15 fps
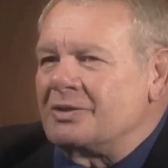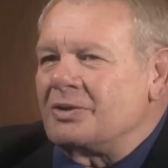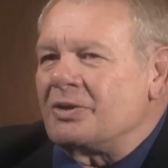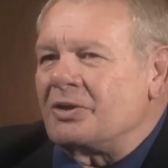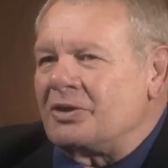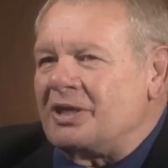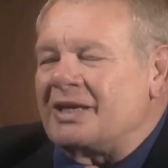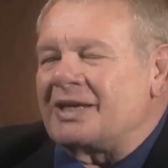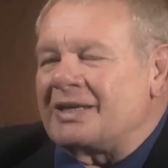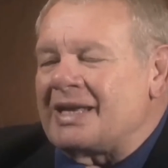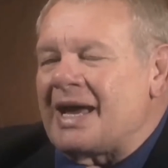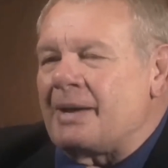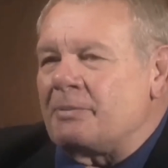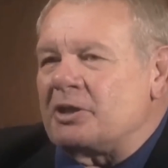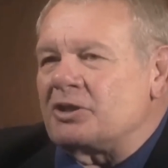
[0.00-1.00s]
or an
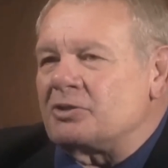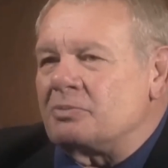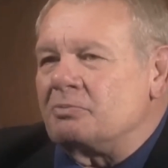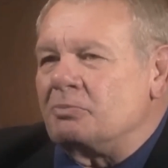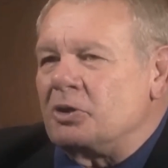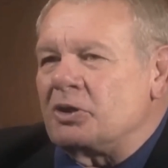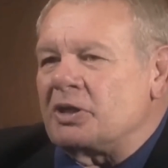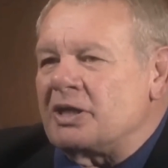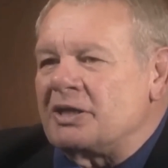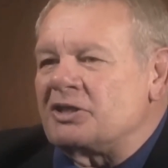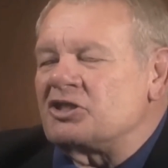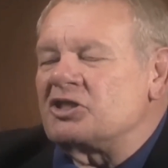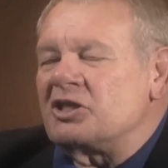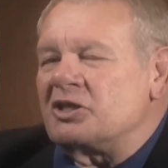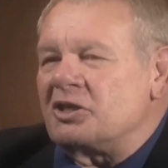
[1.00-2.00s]
economics book and
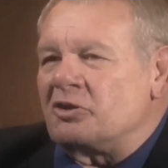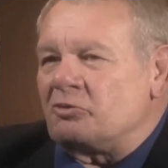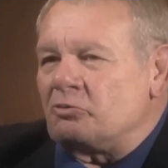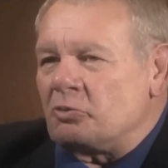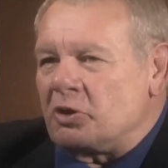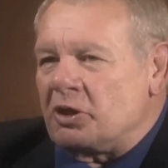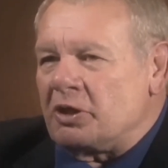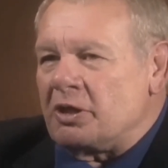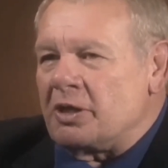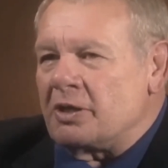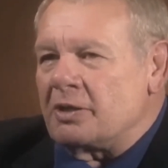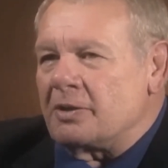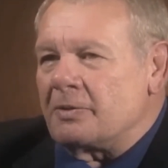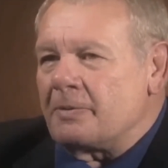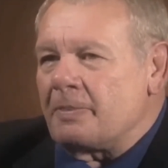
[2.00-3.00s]
sit and read.
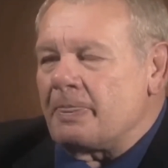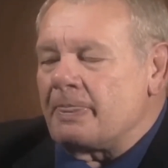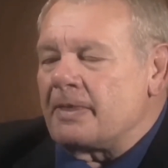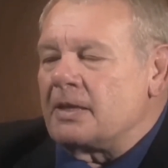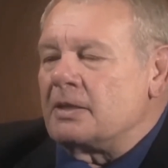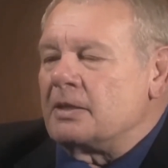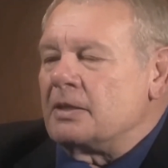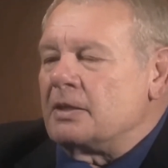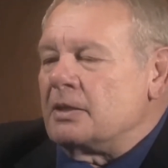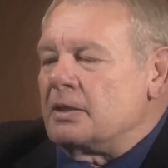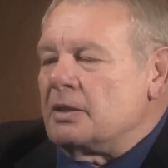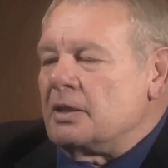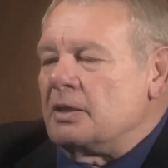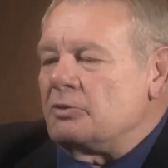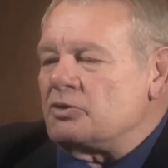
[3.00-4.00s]

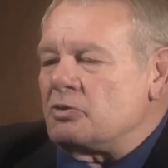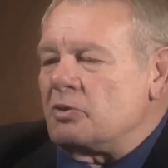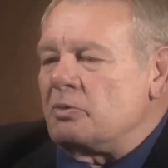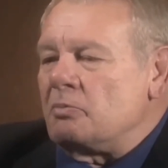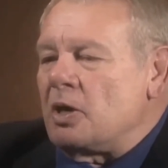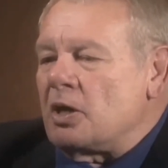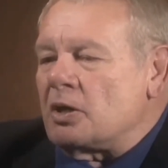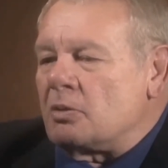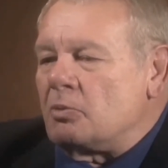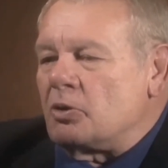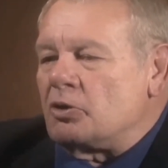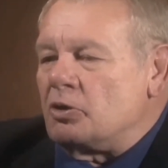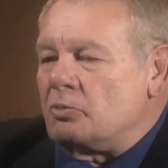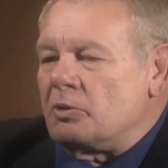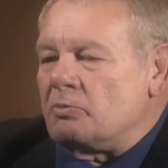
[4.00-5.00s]
He was a remarkable
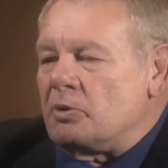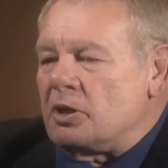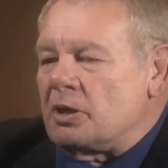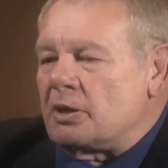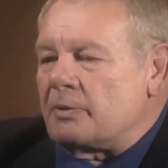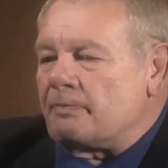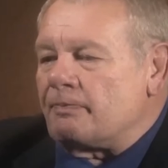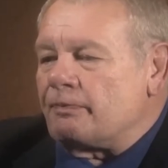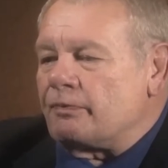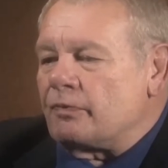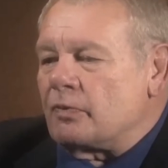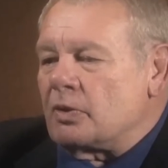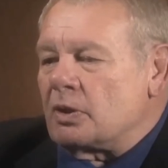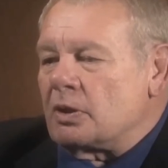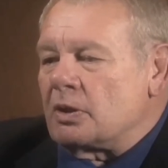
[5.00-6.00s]
human being.
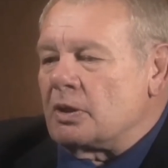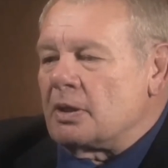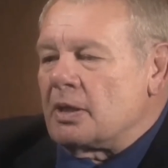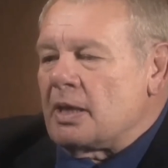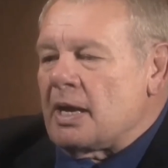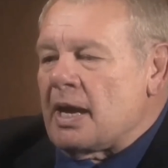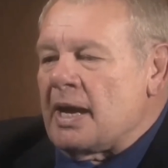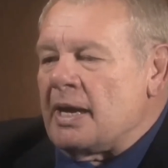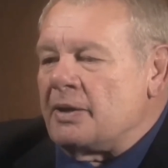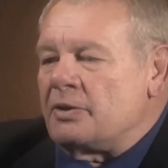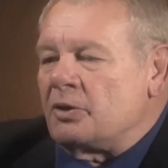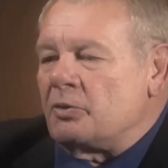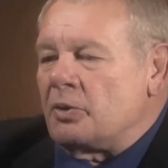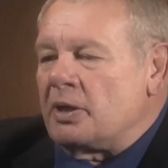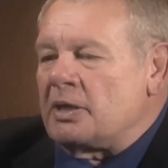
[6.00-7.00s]
I had the
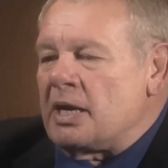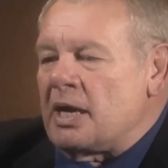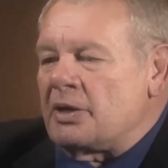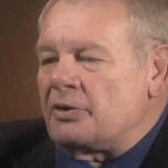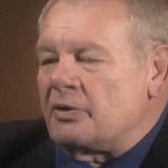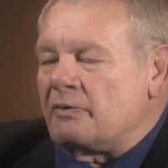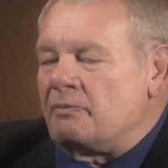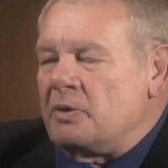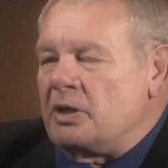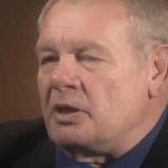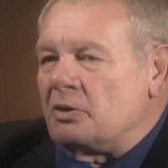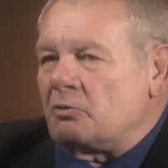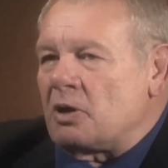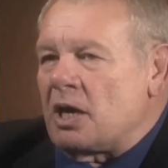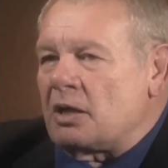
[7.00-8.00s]
great honor of
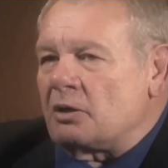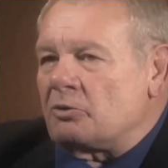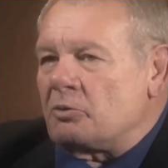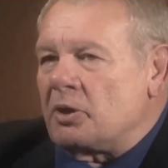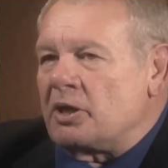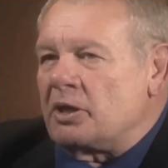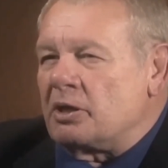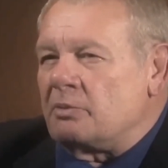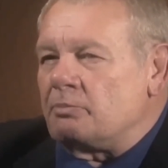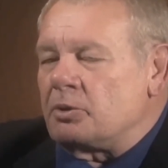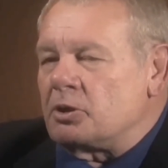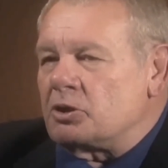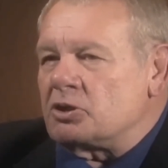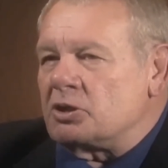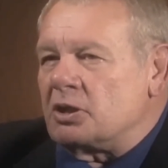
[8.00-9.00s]
meeting Ronald Reagan in
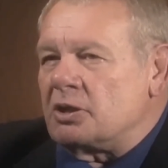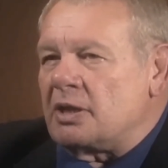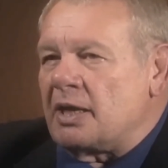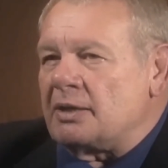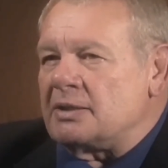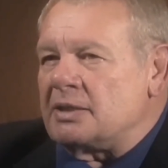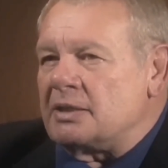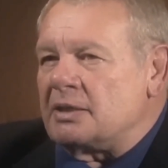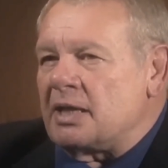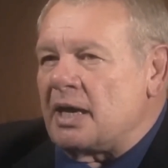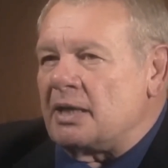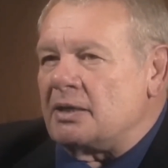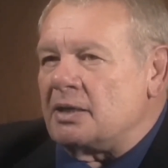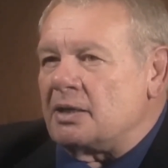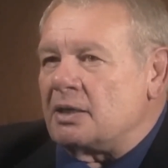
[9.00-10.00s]
person in
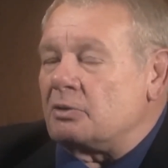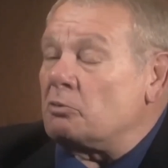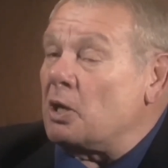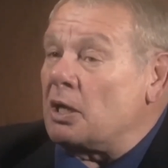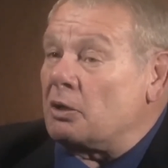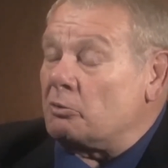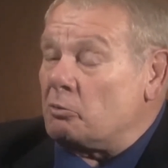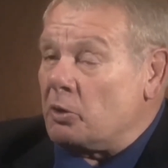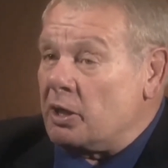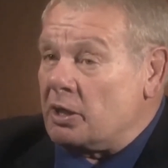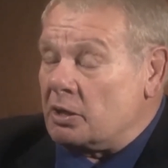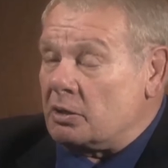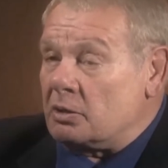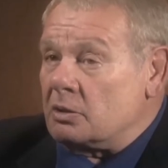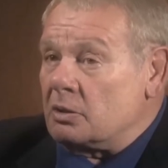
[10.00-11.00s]
1990, and Ronald
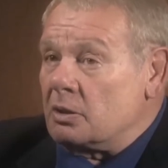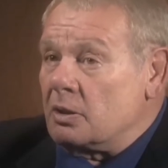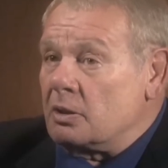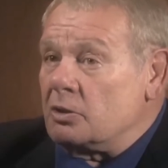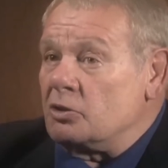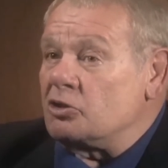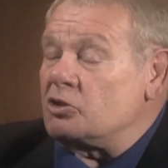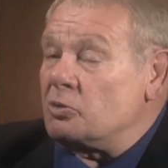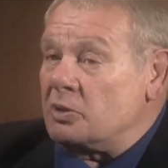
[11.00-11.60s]
Reagan used to